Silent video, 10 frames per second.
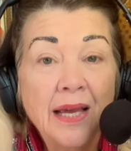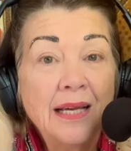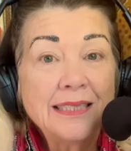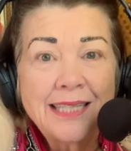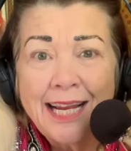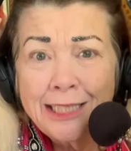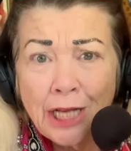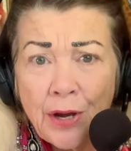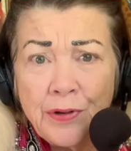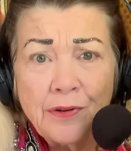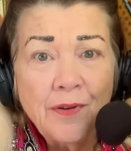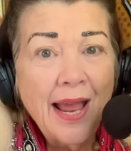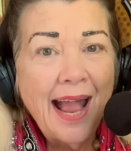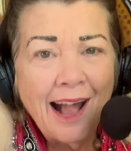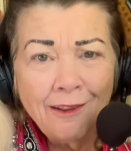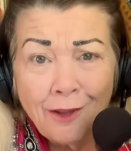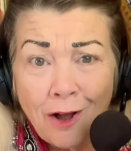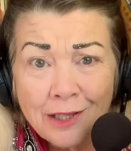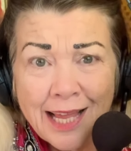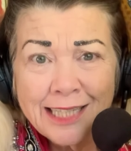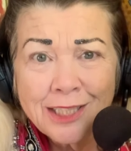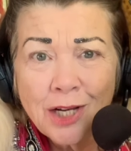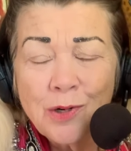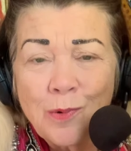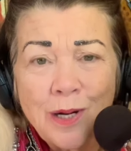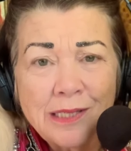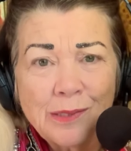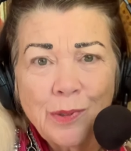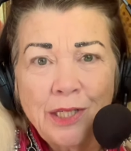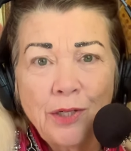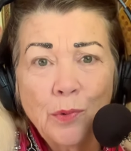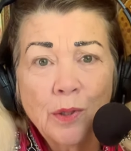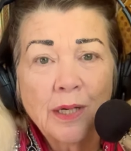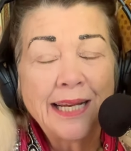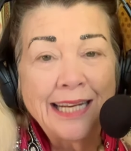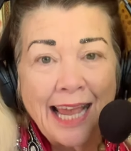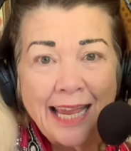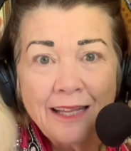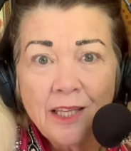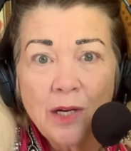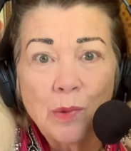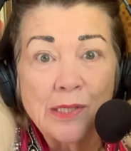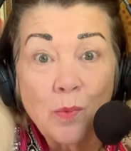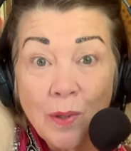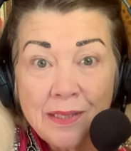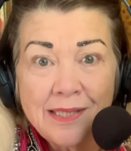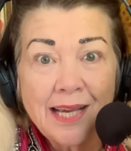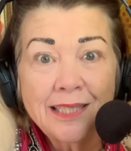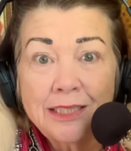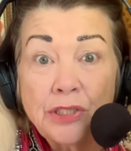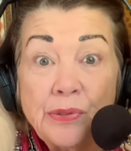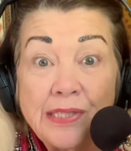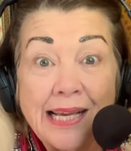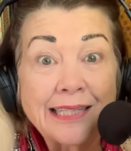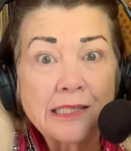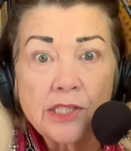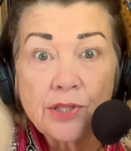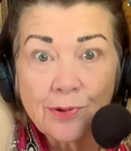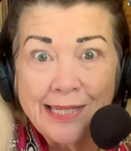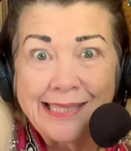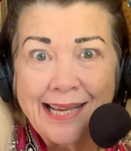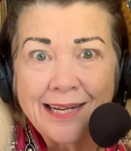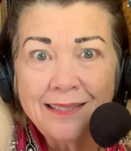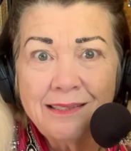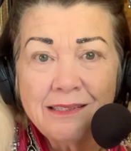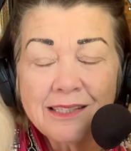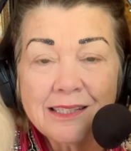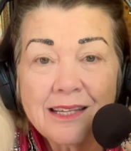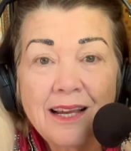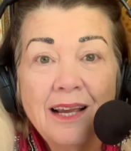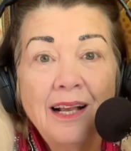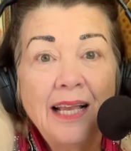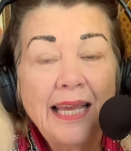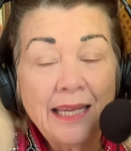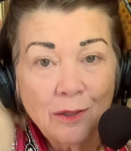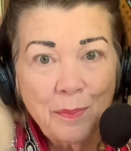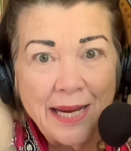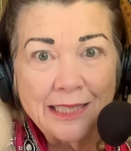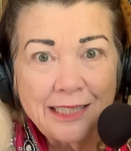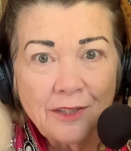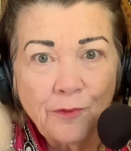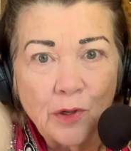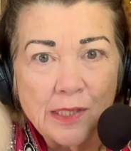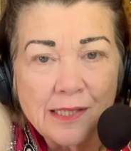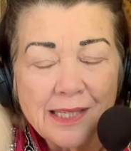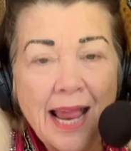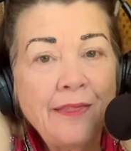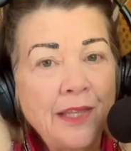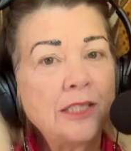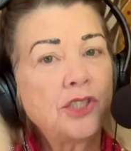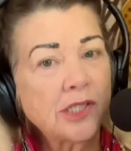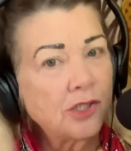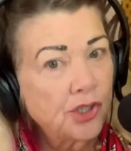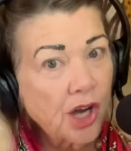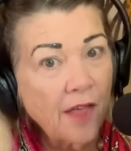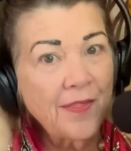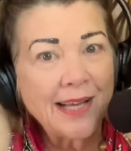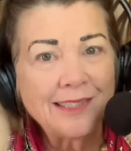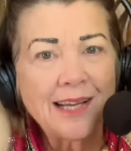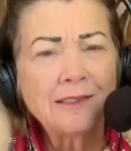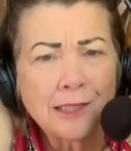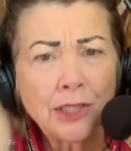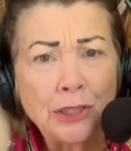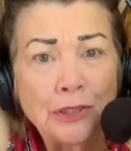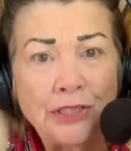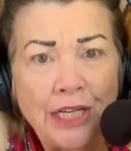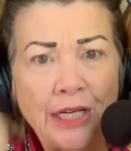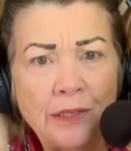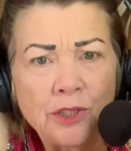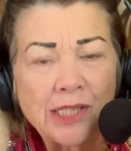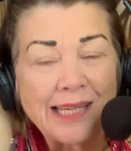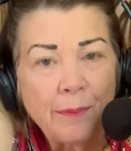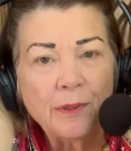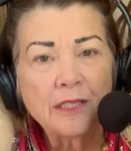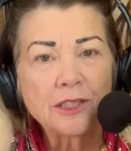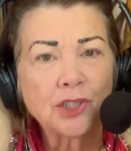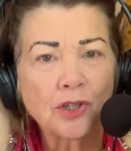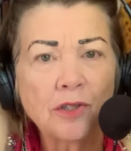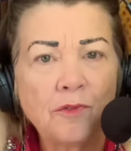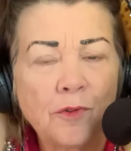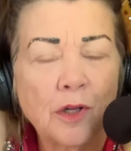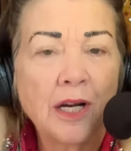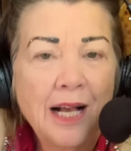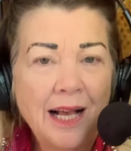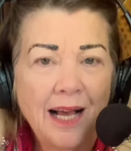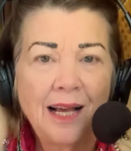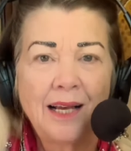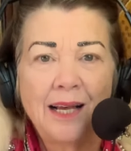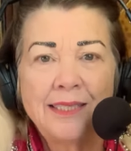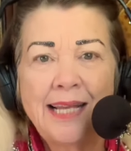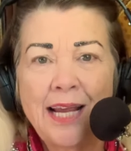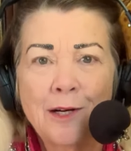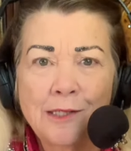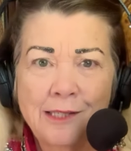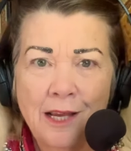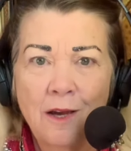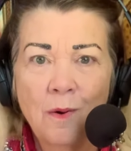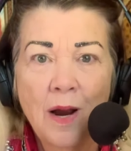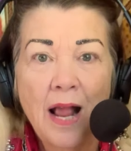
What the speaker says: Take note of how long that toke was when you were inhaling. Was it 1 second, 2 seconds, 3 seconds? It'll make a difference. And then just jot that down so you'll know. Just keep a little journal for a day or so.